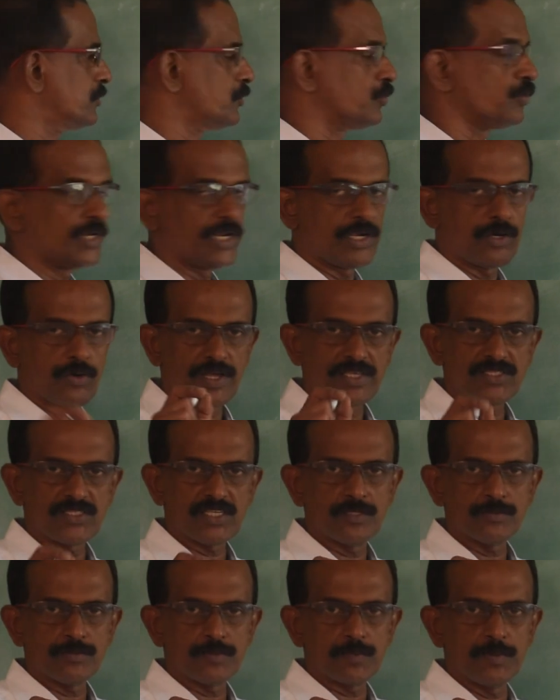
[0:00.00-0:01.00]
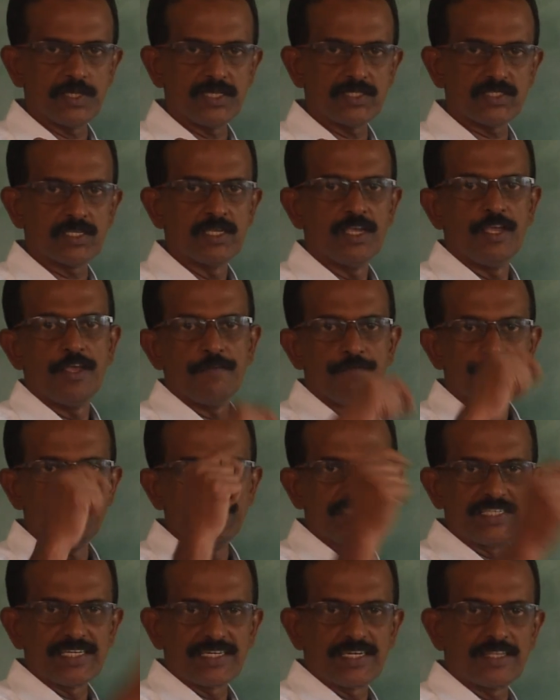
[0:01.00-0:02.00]
So, reconnaissance means
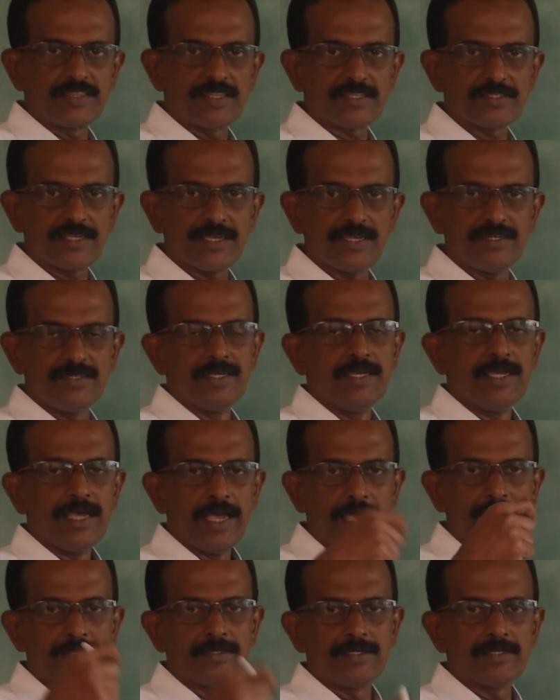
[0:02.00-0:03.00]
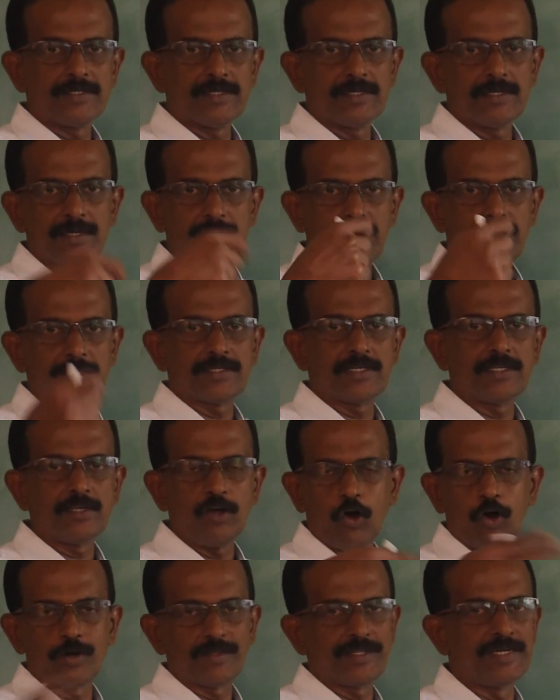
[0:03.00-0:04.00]
visiting the site and collecting
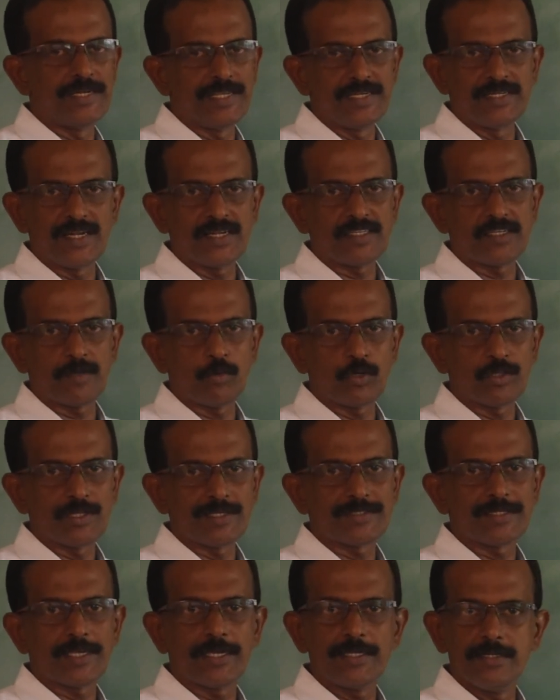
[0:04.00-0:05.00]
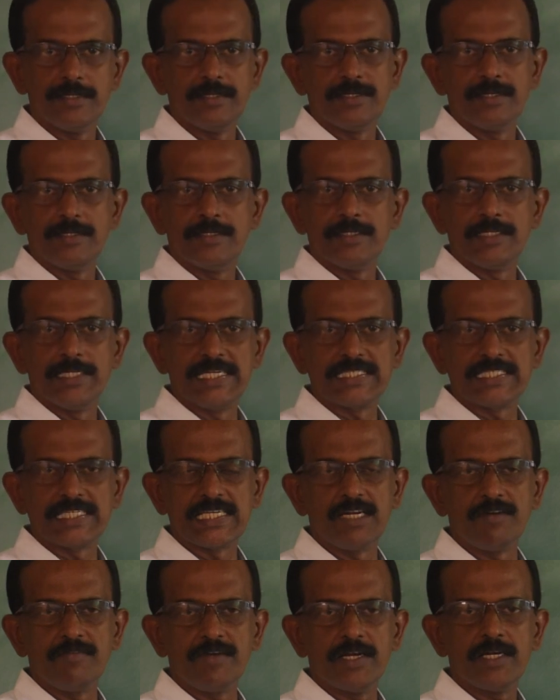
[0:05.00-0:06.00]
all the details about the site. In a
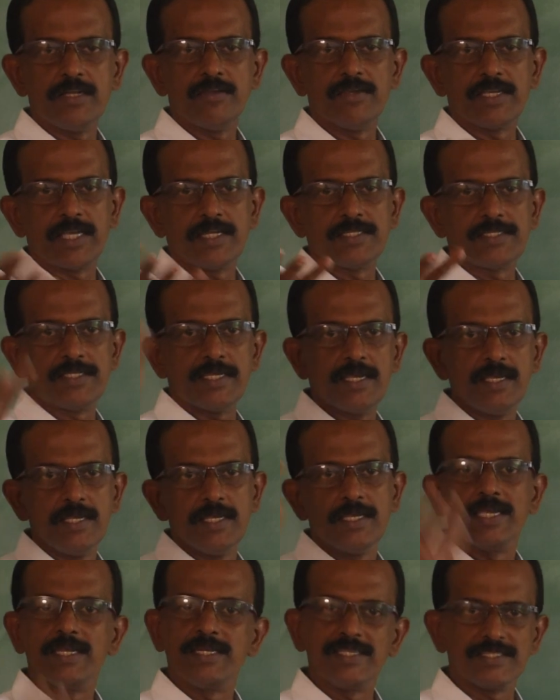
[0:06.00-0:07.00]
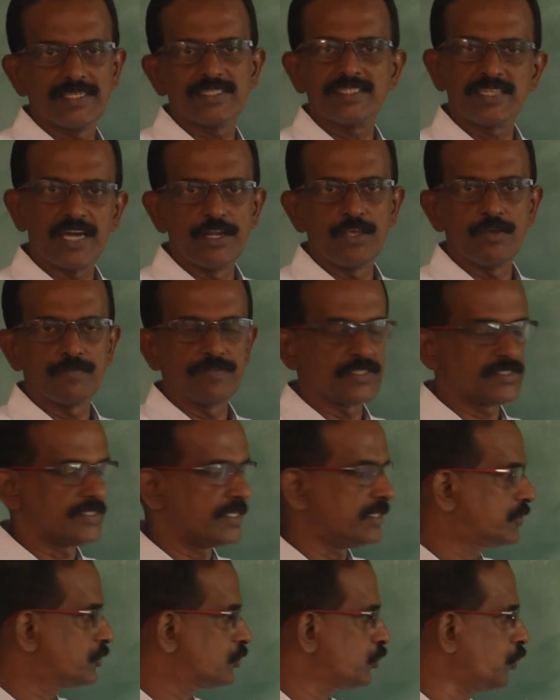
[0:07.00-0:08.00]
single word you can say it is a study of the
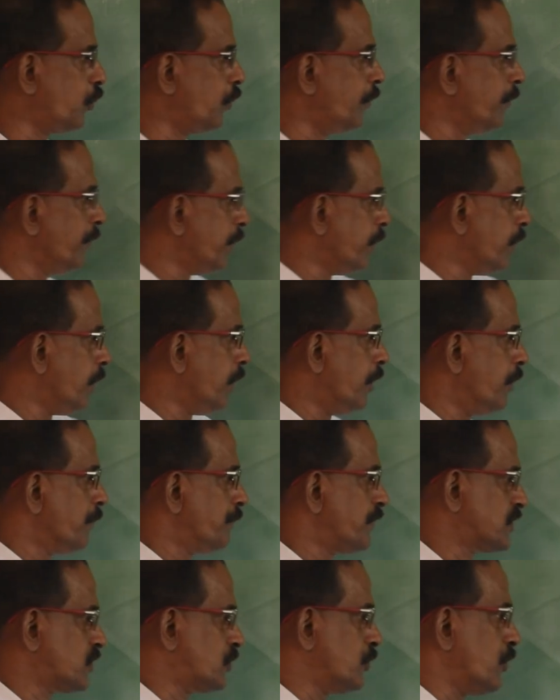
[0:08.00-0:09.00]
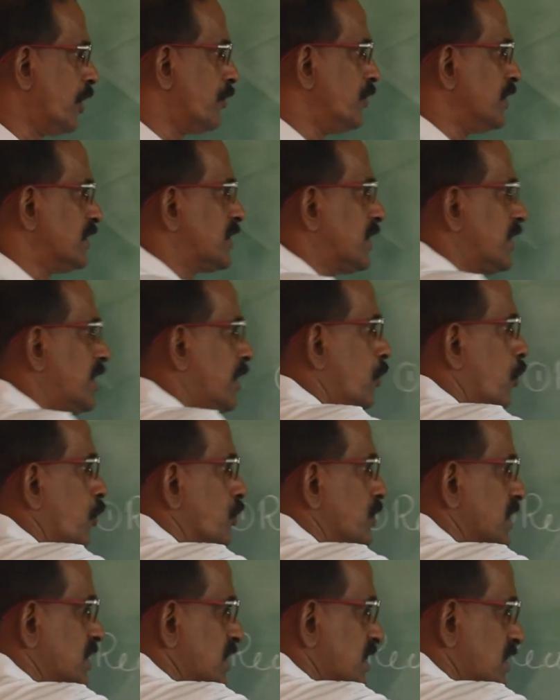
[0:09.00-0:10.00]
site. So, first you have decided, oh,
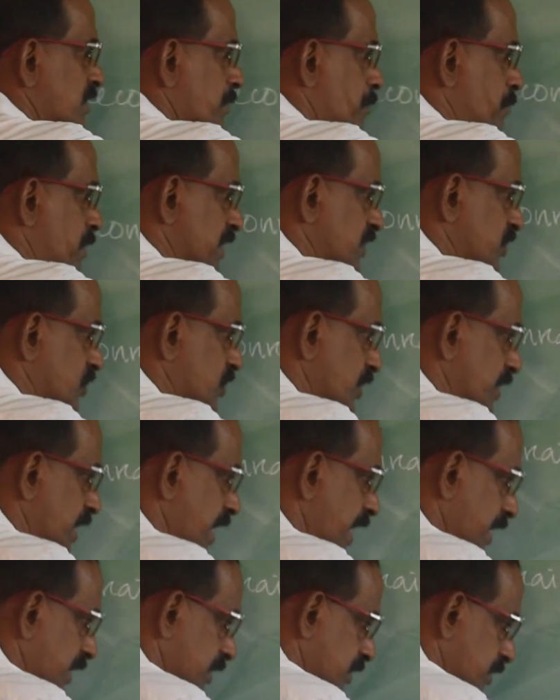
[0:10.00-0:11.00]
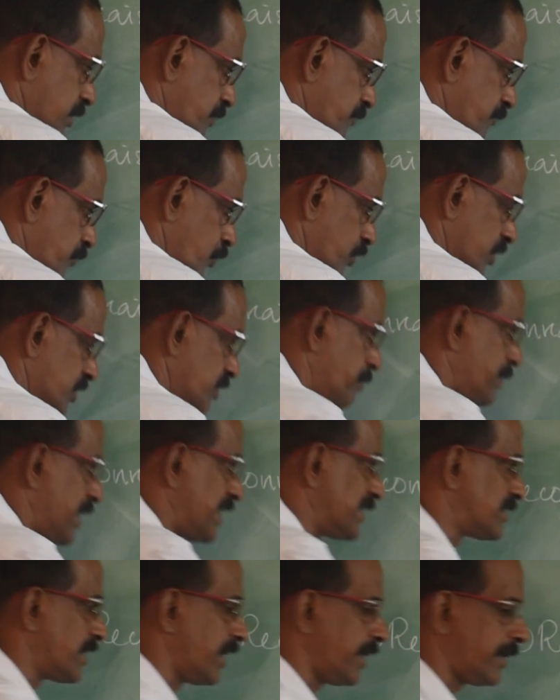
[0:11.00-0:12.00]
this is the best direction for the
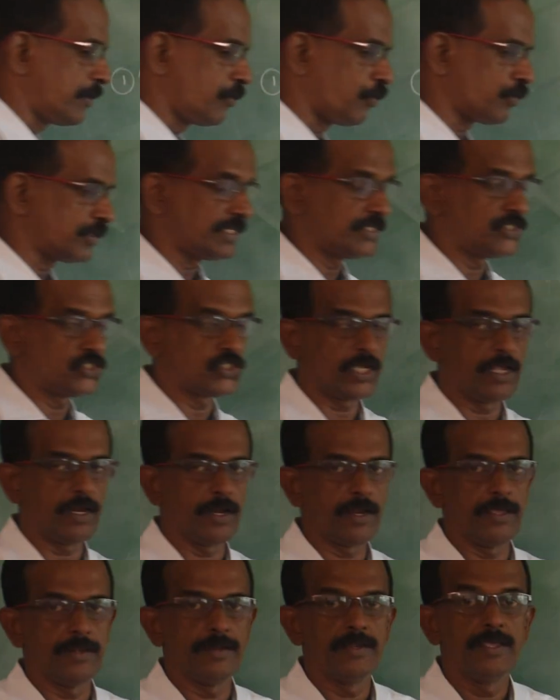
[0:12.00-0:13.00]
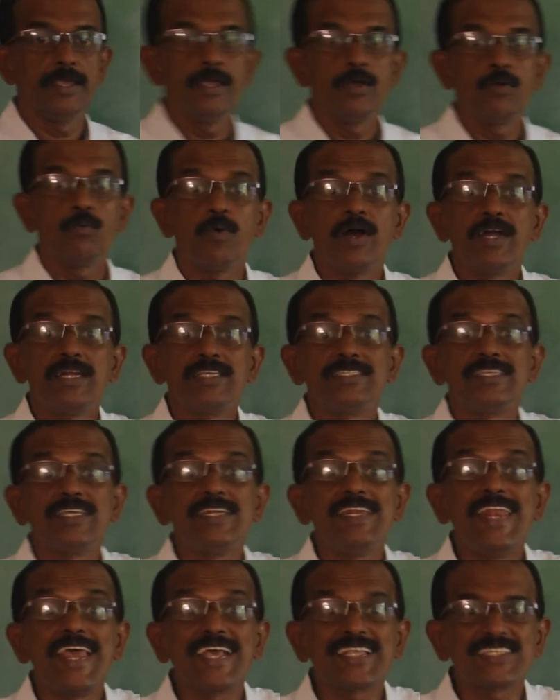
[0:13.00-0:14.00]
baseline or the chain line. What is the
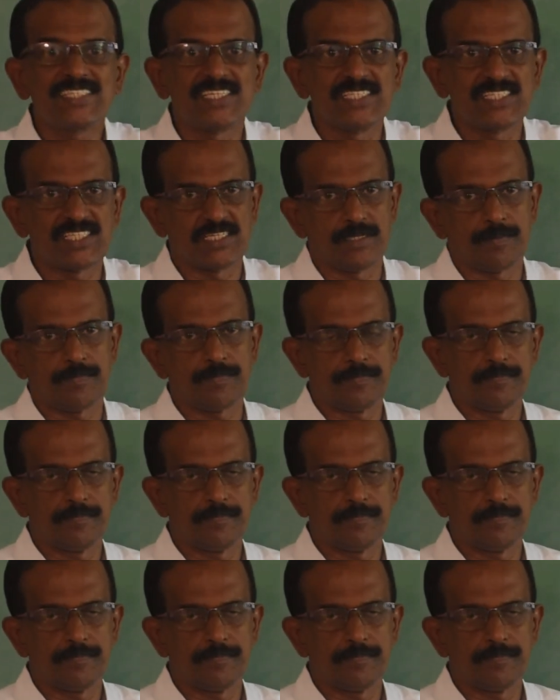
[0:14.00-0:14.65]
next step?